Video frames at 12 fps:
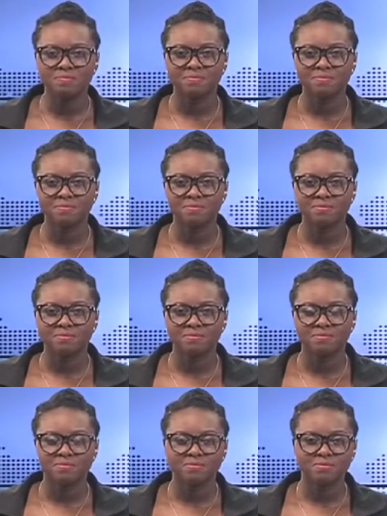
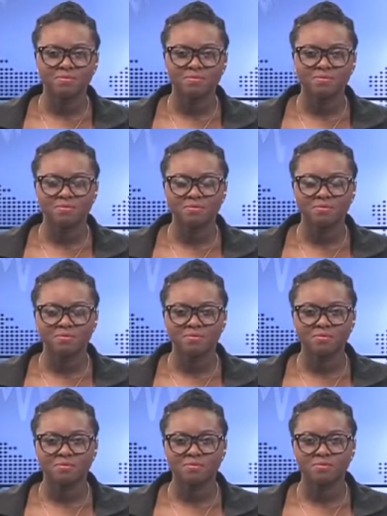
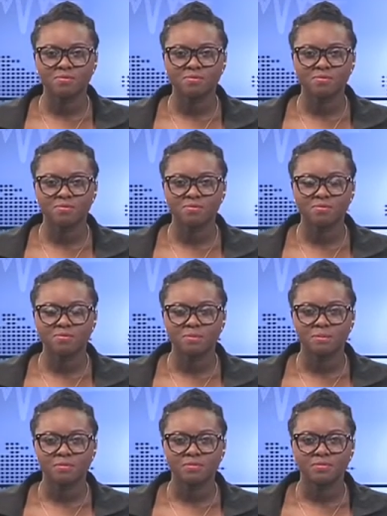
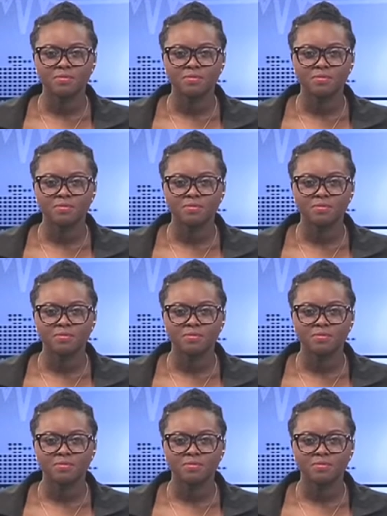(no one is talking)